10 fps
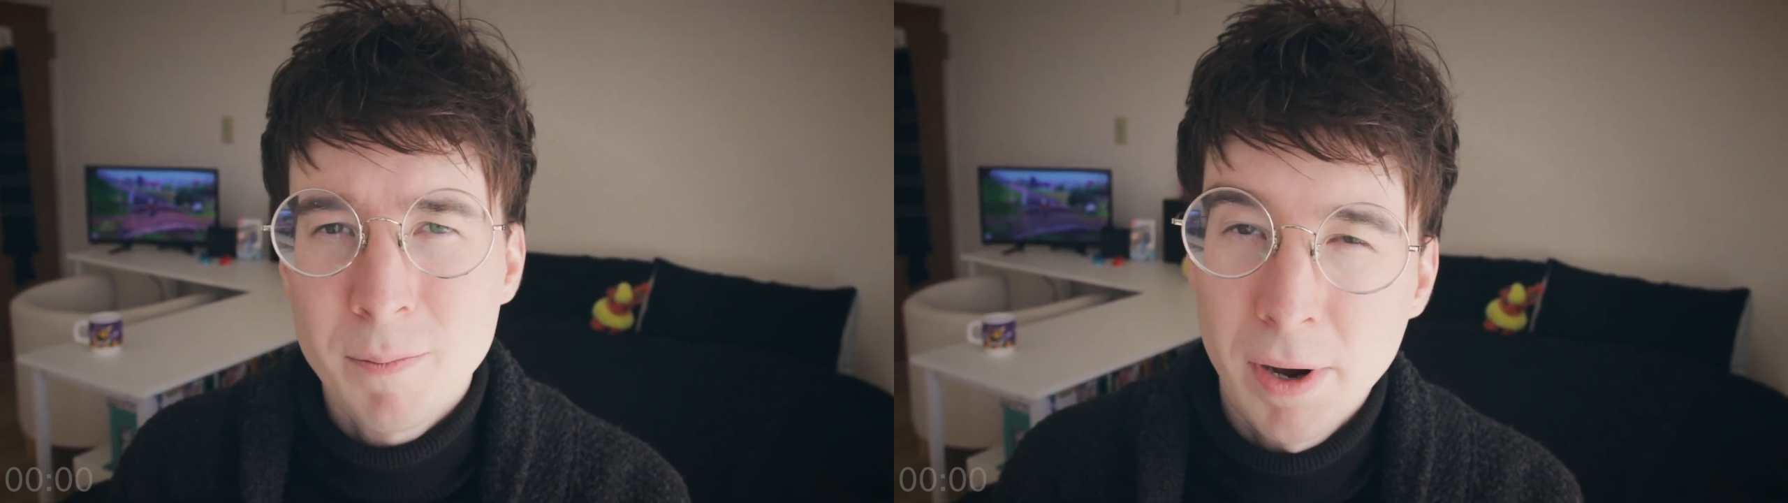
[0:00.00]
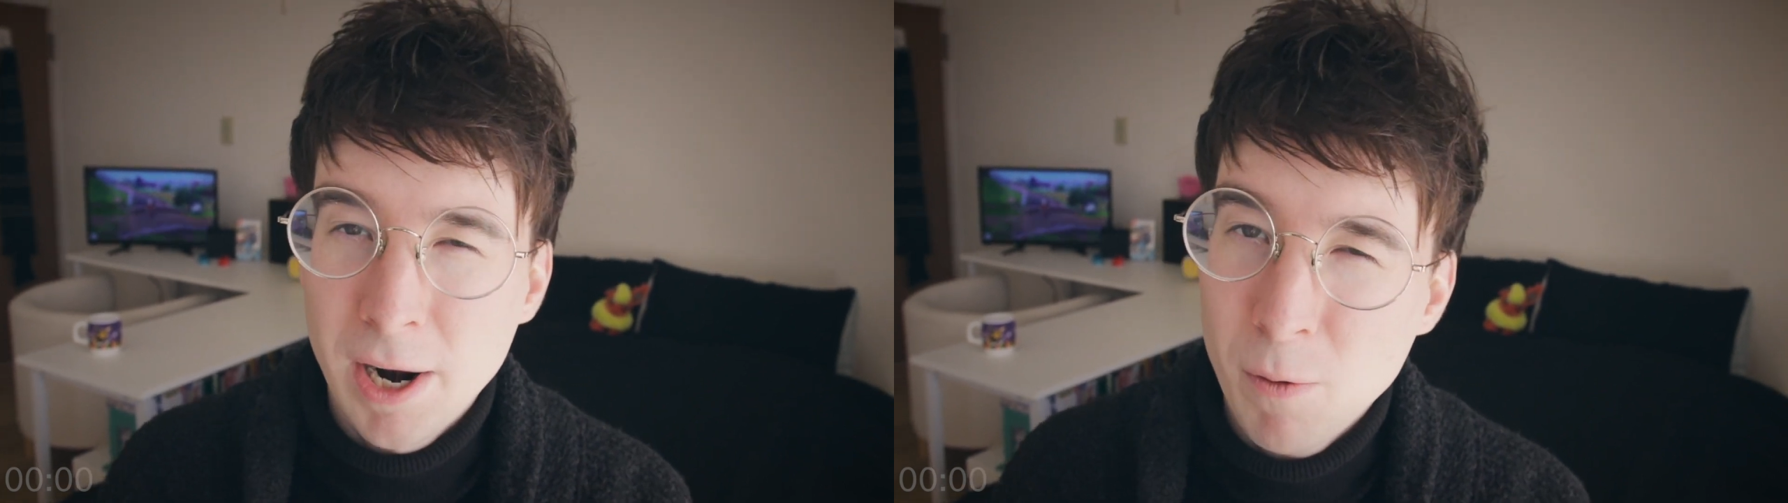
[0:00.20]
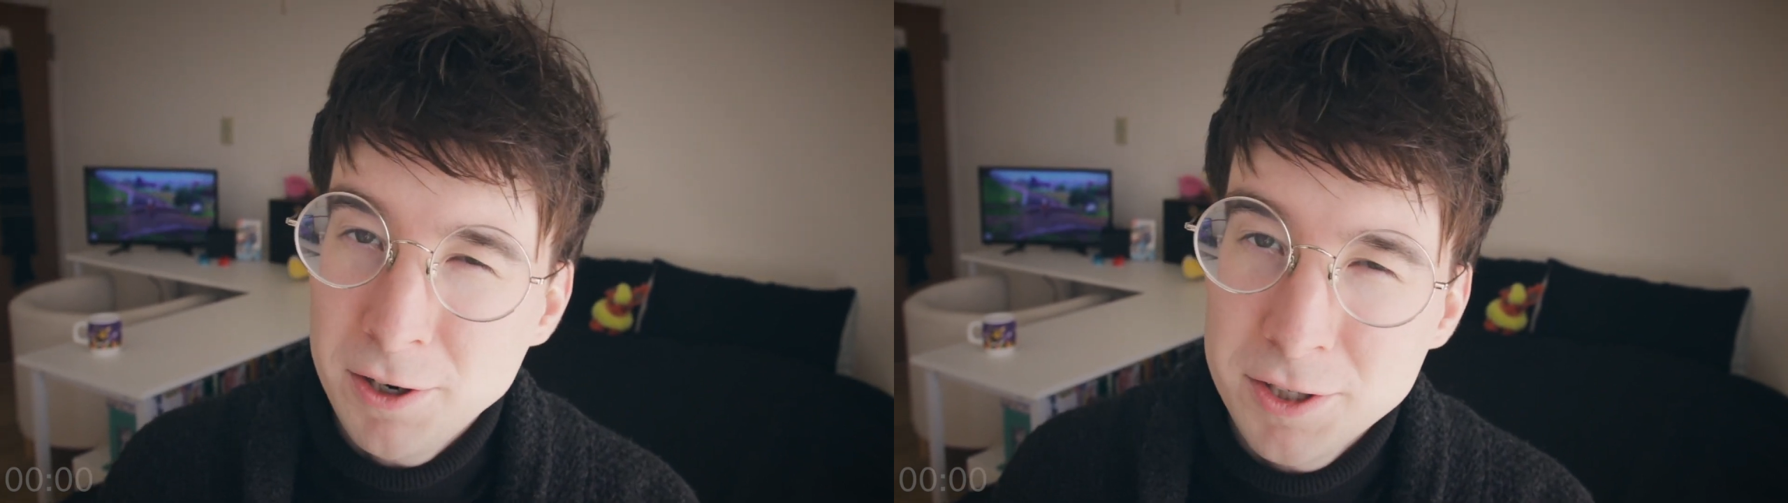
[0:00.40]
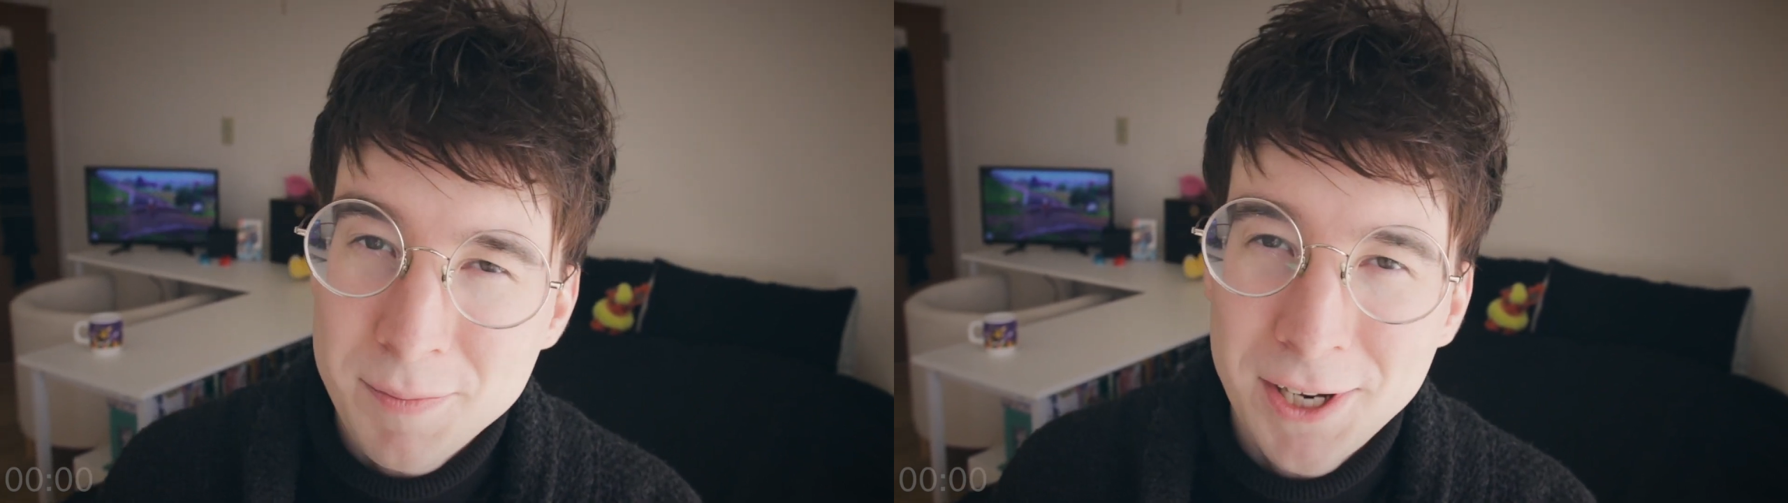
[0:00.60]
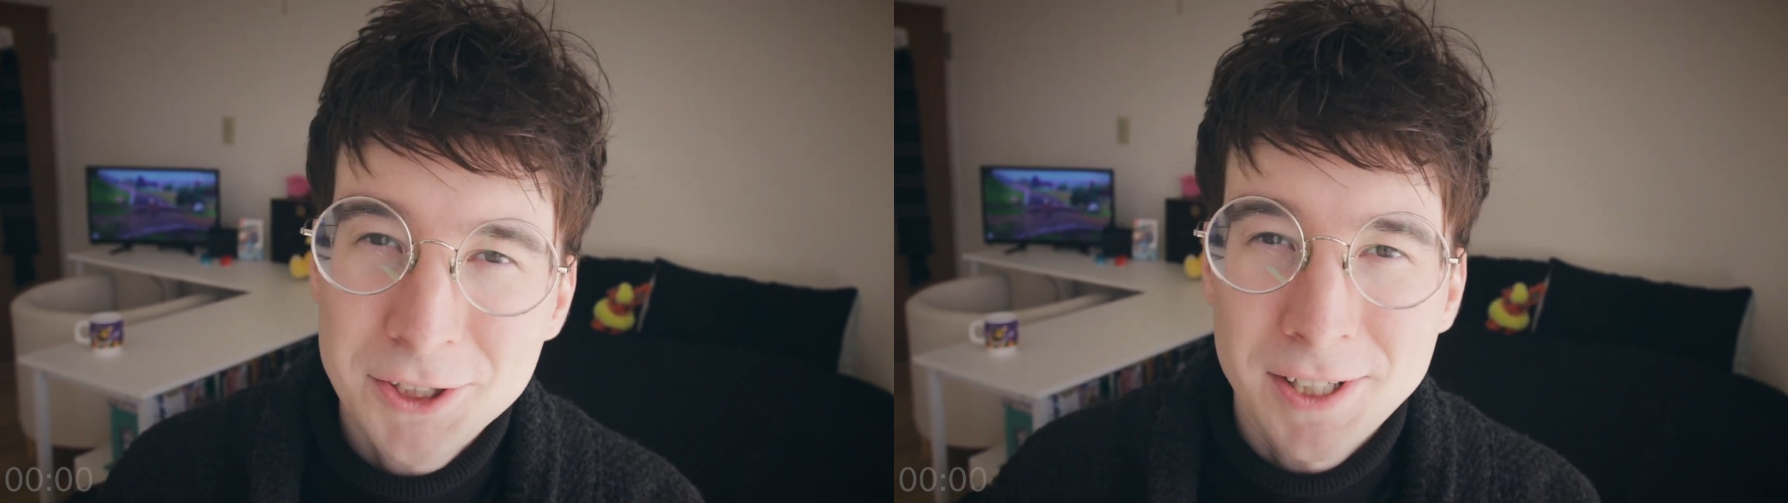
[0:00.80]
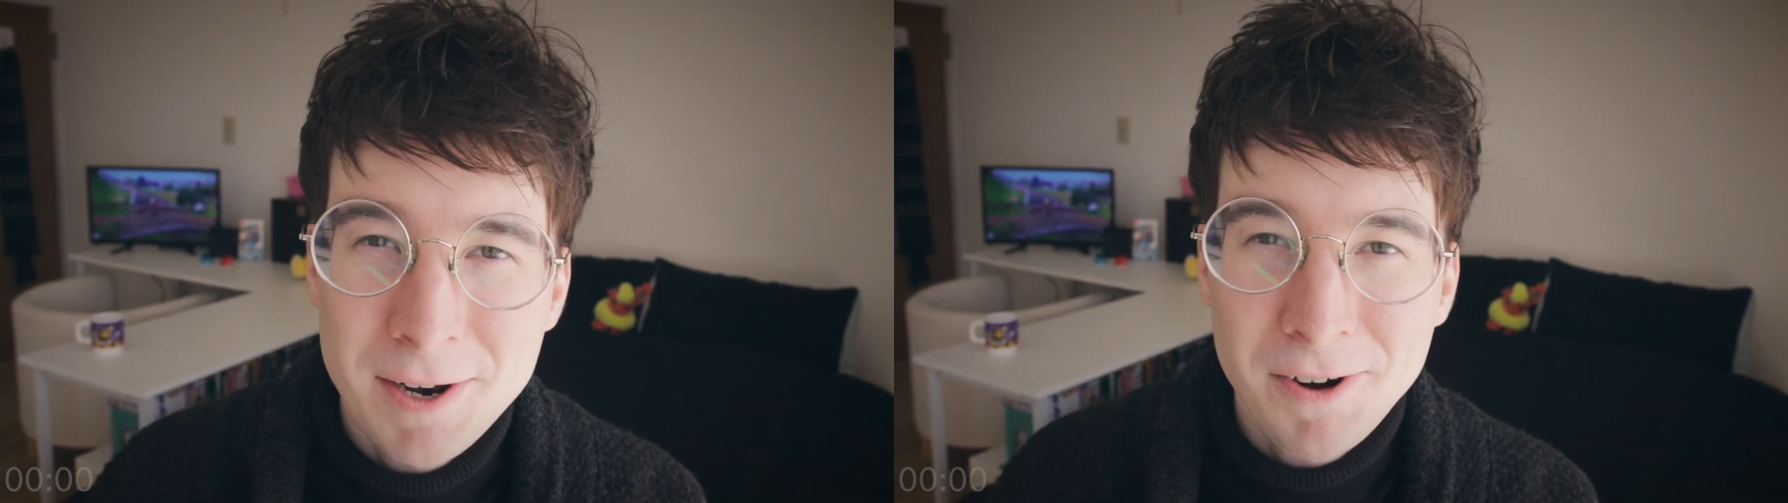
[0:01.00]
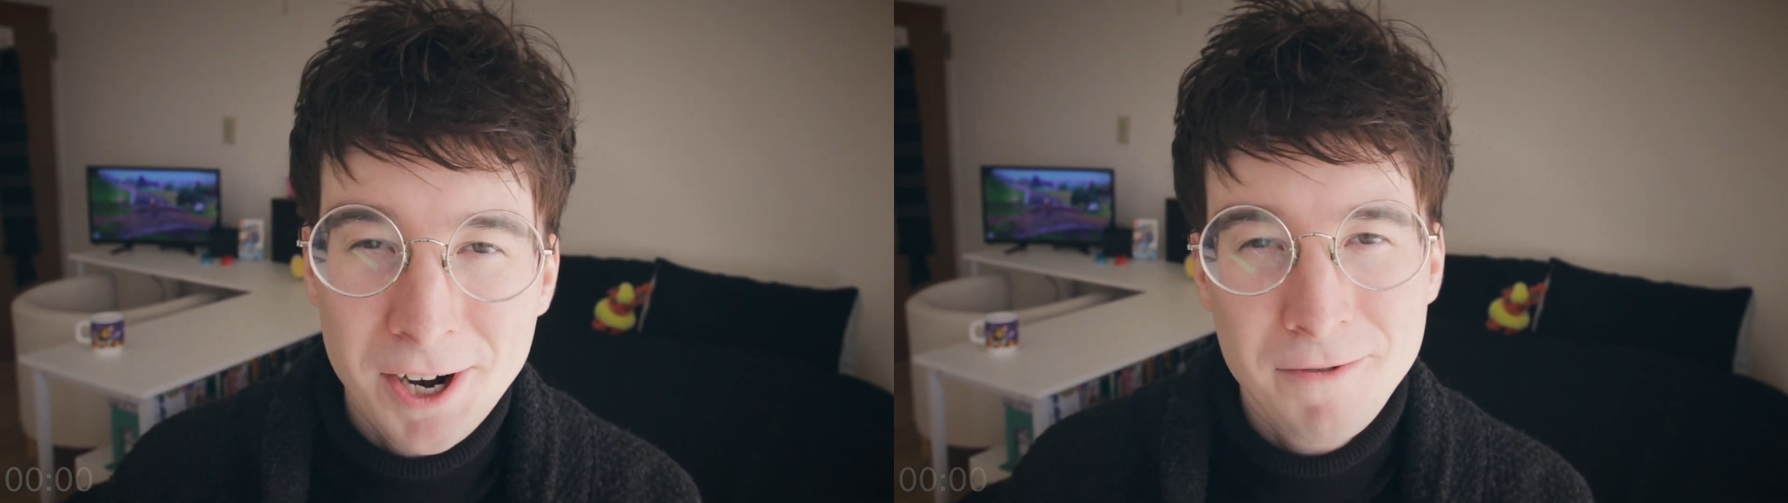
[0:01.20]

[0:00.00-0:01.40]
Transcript: but I wanted to mention that I'm very